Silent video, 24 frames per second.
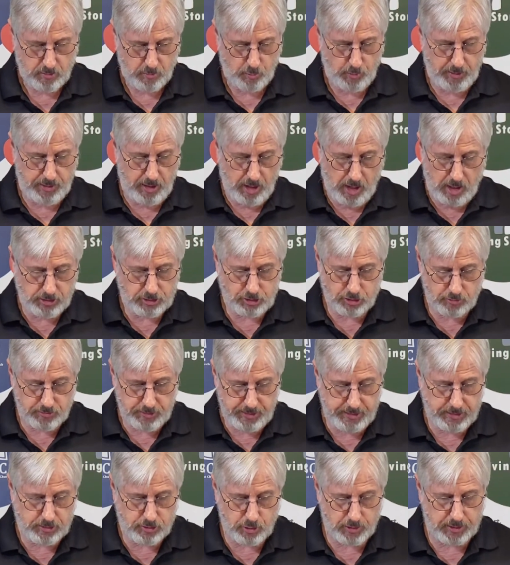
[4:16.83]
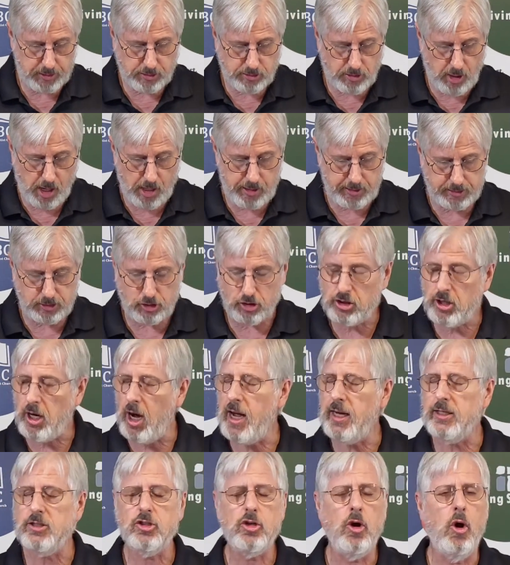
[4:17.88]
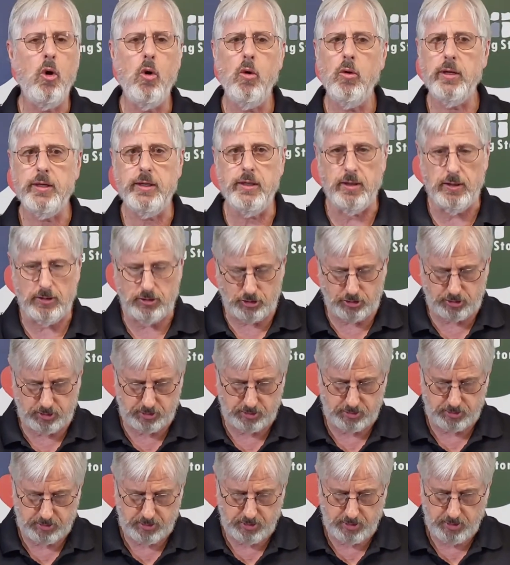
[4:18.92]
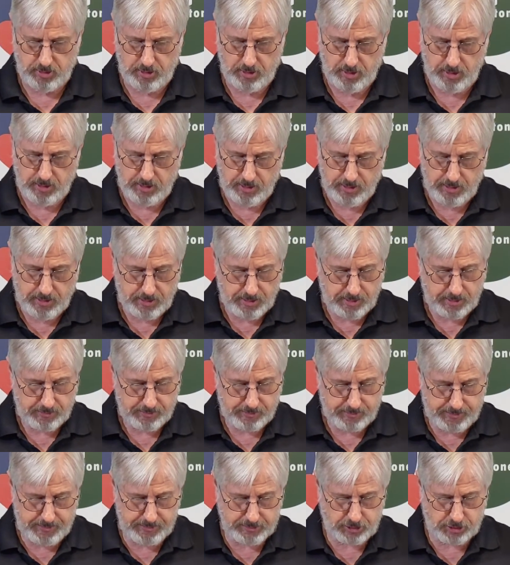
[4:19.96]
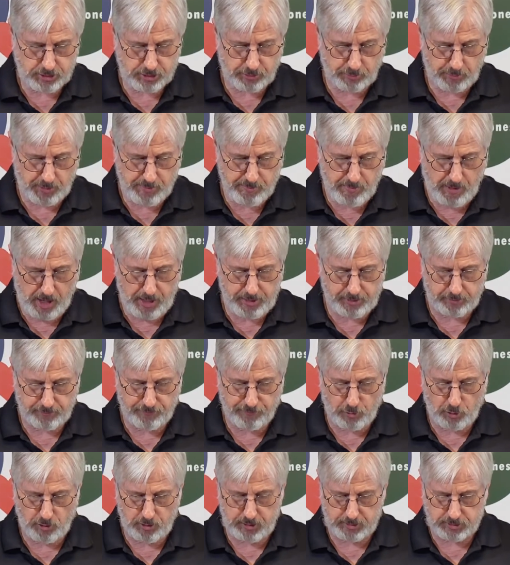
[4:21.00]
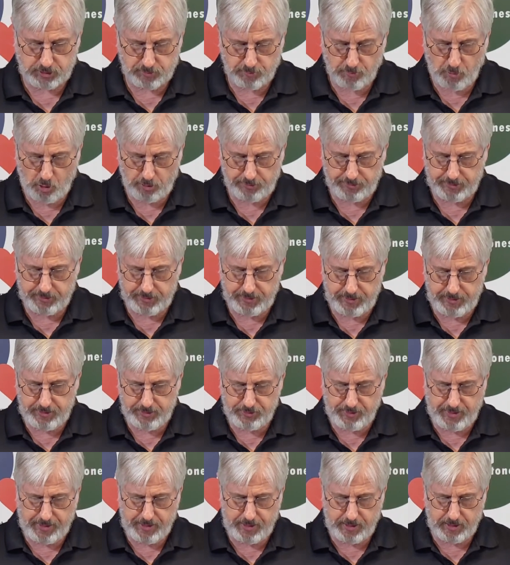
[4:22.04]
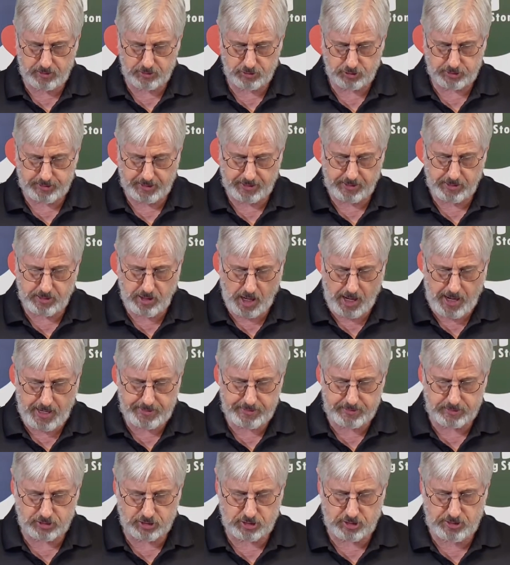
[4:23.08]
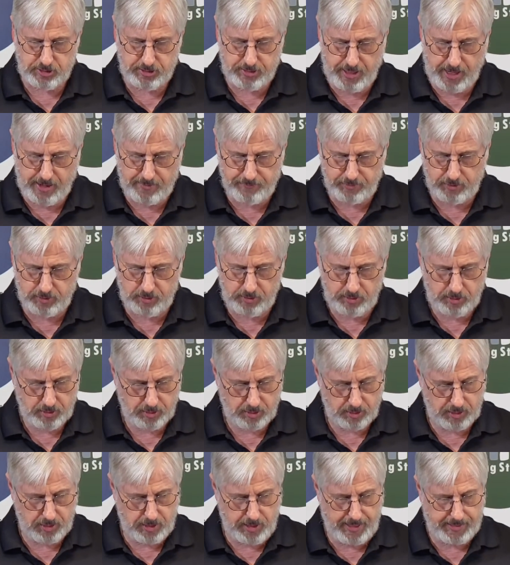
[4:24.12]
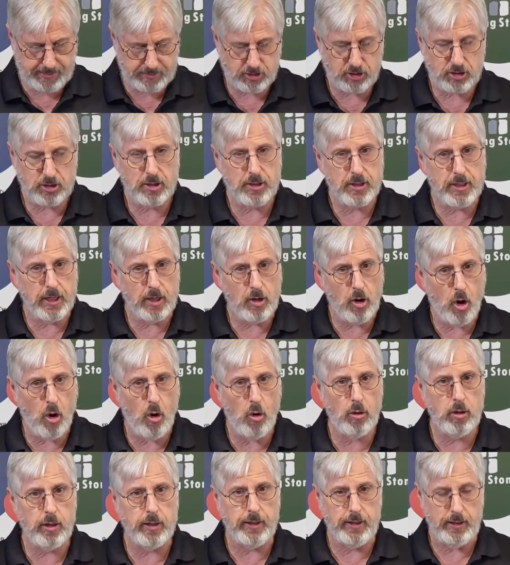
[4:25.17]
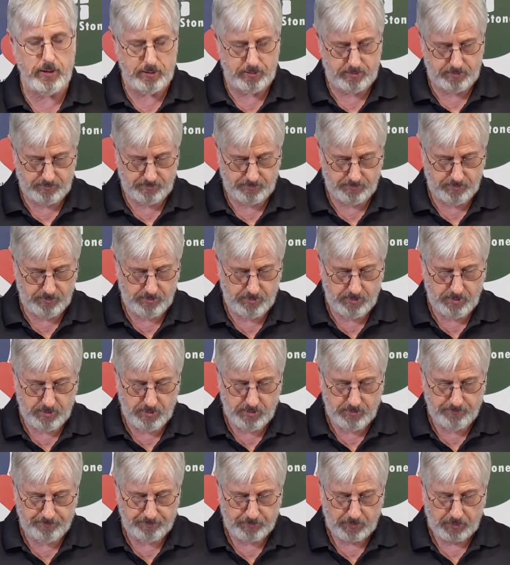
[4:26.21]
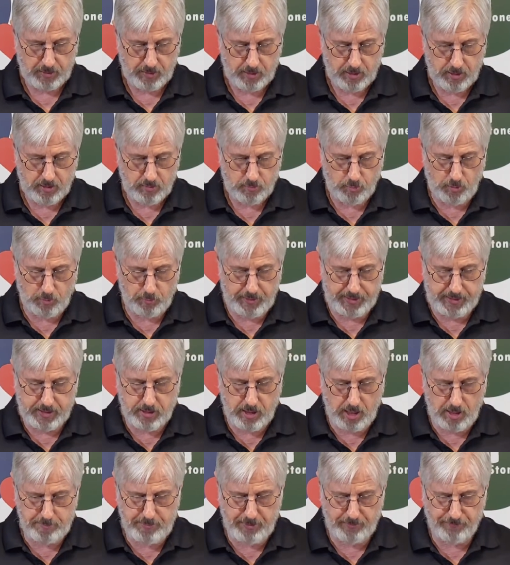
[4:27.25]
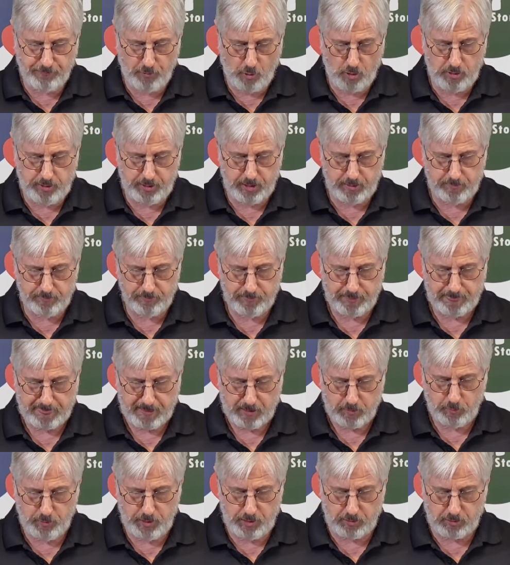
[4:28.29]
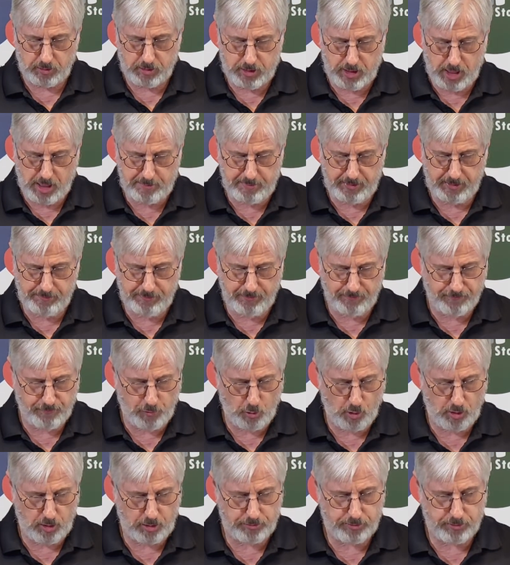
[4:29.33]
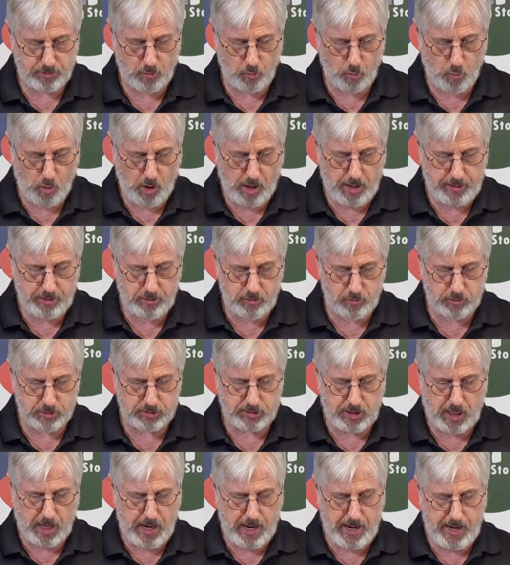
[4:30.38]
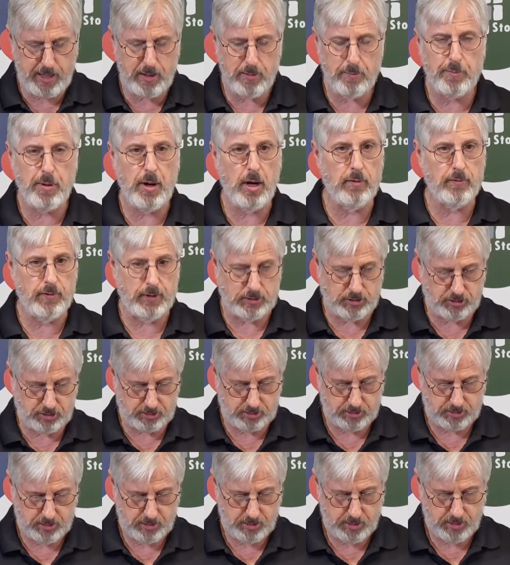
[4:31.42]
We also need to acknowledge God's holiness. This is a reminder for us more than anything else that God is never less than holy. When we come before Him, we are coming before the One who is high above us,